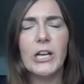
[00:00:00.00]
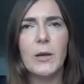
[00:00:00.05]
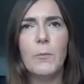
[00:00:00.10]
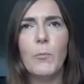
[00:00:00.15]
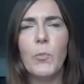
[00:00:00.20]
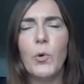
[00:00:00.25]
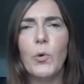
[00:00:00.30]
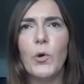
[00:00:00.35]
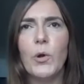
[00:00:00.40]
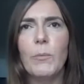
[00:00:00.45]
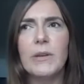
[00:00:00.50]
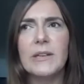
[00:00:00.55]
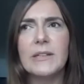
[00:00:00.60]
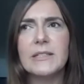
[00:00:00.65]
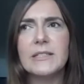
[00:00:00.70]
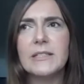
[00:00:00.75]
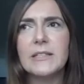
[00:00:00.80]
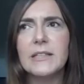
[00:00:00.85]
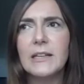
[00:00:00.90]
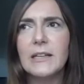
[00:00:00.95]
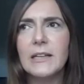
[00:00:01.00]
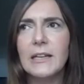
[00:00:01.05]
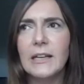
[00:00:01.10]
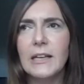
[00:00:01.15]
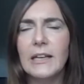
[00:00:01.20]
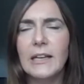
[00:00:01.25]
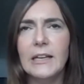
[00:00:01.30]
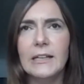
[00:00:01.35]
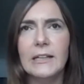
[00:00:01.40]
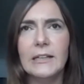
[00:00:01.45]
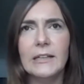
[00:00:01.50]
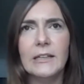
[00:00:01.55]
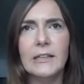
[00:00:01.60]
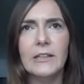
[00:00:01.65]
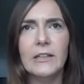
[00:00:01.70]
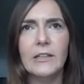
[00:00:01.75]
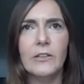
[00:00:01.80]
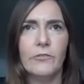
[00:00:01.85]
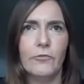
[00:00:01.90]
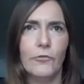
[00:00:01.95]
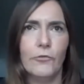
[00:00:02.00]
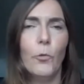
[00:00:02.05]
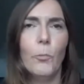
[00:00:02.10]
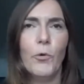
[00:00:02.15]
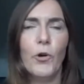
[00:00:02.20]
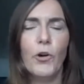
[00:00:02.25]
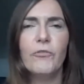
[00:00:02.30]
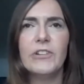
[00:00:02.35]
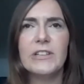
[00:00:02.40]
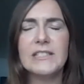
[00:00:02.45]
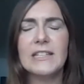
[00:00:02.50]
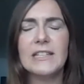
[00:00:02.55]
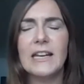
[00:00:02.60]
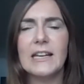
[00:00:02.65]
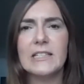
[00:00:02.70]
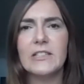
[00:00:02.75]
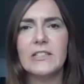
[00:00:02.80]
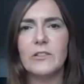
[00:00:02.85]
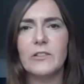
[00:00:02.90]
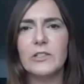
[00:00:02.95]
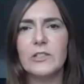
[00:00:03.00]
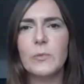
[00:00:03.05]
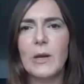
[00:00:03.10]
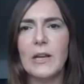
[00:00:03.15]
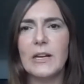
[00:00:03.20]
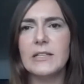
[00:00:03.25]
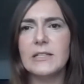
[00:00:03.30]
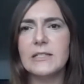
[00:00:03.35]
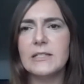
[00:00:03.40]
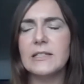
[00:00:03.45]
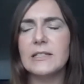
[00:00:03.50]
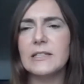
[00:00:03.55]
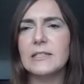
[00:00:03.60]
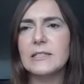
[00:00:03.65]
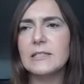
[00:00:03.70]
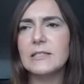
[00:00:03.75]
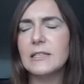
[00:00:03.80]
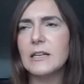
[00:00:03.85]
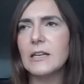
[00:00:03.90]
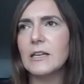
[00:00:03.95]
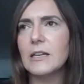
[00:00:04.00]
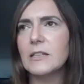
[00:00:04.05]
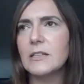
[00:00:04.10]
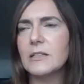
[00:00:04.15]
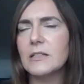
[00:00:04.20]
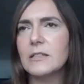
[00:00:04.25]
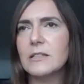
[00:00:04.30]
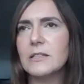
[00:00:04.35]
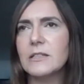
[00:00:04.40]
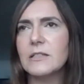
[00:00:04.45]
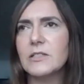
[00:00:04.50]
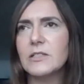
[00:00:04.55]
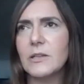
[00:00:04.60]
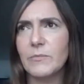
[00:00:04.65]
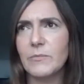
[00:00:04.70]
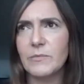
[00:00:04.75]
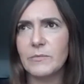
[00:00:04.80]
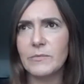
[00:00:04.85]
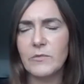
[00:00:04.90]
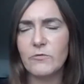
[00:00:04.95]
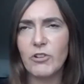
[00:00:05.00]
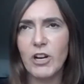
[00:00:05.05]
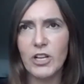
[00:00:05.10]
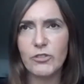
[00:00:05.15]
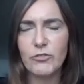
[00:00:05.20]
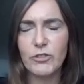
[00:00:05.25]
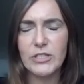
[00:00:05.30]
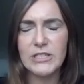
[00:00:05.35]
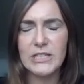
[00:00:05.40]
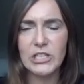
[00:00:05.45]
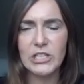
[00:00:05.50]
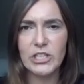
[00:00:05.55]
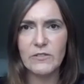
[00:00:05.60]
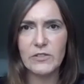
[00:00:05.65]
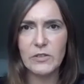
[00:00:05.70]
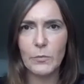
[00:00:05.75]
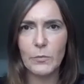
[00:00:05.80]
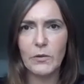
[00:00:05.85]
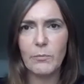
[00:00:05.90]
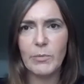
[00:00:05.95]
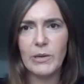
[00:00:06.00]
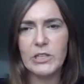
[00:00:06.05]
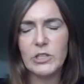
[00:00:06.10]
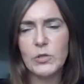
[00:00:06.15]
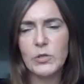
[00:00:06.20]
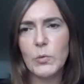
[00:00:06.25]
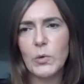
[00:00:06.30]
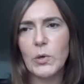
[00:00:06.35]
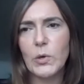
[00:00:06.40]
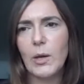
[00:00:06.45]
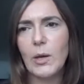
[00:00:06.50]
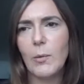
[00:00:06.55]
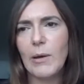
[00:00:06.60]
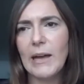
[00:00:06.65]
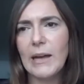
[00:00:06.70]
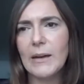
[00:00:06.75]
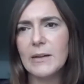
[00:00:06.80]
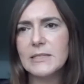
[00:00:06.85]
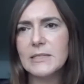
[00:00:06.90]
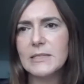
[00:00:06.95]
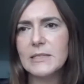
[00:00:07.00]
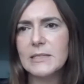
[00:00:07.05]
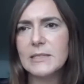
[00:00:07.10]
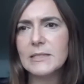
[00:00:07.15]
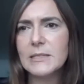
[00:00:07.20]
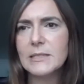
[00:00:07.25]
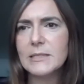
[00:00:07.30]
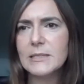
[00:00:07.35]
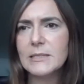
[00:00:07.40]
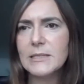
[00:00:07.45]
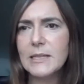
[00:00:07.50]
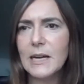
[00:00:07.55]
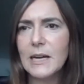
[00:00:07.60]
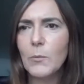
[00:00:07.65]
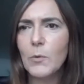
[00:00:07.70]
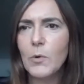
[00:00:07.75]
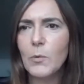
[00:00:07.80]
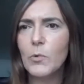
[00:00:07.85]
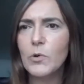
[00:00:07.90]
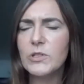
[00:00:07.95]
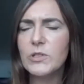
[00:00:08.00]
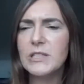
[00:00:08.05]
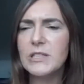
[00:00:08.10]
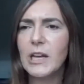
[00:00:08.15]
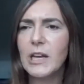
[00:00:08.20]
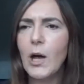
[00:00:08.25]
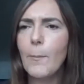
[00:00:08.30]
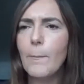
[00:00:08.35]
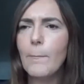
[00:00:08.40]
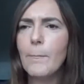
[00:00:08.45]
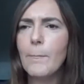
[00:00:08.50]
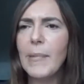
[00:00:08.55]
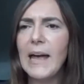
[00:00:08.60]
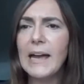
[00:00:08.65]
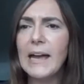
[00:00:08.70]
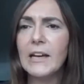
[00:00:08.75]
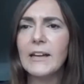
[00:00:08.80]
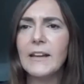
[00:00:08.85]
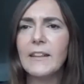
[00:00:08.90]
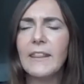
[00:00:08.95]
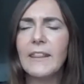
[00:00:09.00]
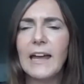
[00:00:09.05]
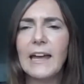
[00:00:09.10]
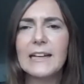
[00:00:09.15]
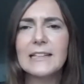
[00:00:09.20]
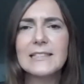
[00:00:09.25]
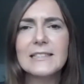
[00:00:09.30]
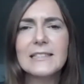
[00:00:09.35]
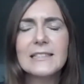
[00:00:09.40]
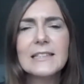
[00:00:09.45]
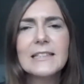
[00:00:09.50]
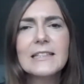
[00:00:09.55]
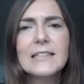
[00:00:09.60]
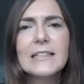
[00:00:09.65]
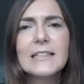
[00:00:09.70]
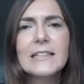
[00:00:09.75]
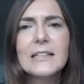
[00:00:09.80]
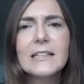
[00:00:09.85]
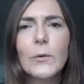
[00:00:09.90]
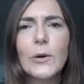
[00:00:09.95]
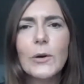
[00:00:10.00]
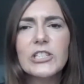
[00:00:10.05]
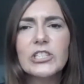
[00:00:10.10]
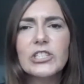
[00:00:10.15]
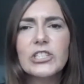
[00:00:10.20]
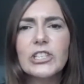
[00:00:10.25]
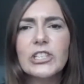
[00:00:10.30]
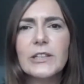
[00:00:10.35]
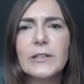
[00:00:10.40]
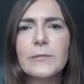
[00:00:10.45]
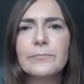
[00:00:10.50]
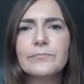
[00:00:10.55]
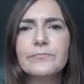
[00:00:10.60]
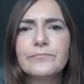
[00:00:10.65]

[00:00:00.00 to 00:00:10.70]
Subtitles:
and employment in the for-profit sector, as well as these there's some grassroots initiatives that we've been talking about. Does anyone want to come back at that question?